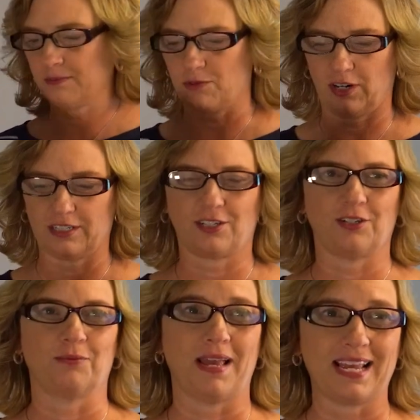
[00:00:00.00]
am going
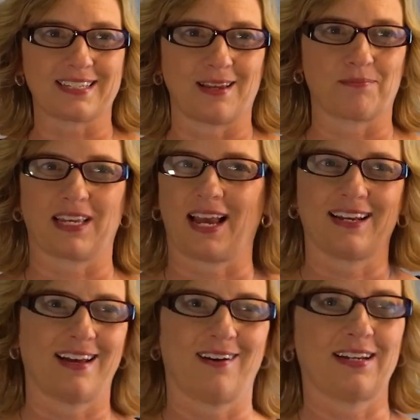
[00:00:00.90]
to make something. I
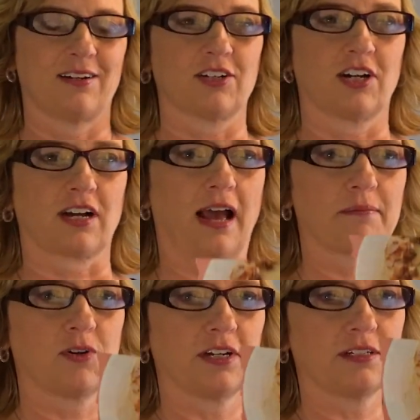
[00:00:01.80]
know I don't cook.
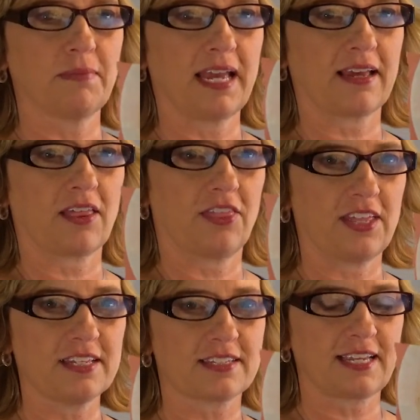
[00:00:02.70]
I'm going to make
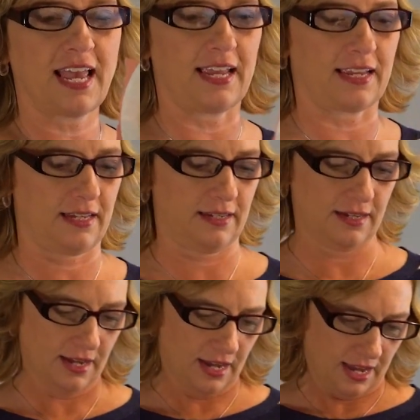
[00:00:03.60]
this cake.
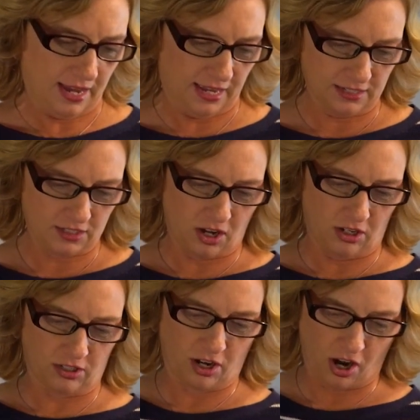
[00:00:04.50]
It is called